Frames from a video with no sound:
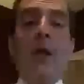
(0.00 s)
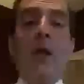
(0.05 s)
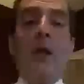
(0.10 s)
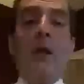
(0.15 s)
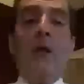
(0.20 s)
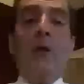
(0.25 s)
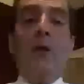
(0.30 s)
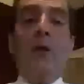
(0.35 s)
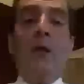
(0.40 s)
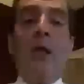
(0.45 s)

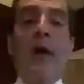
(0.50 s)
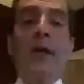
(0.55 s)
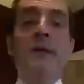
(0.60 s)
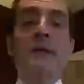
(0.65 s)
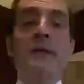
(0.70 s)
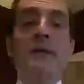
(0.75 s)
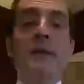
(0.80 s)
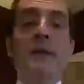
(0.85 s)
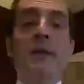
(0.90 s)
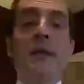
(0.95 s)
Lice
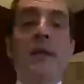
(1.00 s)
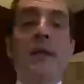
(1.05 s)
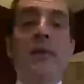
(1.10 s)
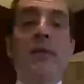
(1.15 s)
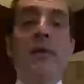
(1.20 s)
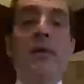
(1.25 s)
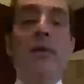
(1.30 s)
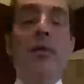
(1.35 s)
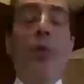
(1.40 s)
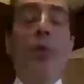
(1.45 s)
can
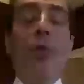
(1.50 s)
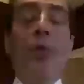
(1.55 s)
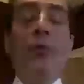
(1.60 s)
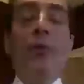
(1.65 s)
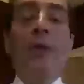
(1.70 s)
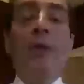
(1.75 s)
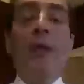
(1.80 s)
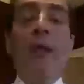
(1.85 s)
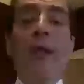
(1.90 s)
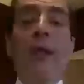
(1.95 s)
only
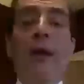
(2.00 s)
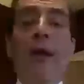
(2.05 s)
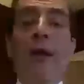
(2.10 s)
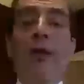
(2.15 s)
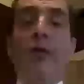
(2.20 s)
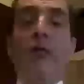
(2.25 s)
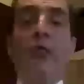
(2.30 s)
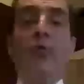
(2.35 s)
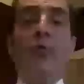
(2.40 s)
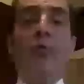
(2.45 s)
lay eggs
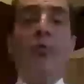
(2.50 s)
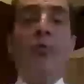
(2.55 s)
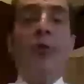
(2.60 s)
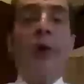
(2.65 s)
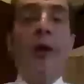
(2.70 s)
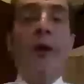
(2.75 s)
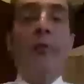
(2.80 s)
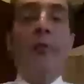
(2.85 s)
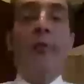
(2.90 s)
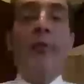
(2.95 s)
right where
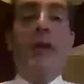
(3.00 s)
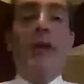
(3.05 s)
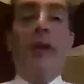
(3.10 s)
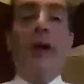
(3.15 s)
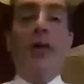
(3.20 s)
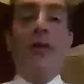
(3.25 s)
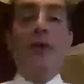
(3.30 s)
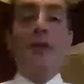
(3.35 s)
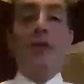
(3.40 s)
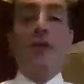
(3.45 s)
the hair
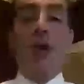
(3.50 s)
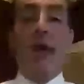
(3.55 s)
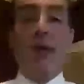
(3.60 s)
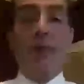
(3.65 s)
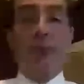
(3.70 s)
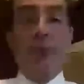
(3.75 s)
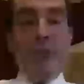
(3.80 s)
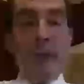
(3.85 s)
shaft really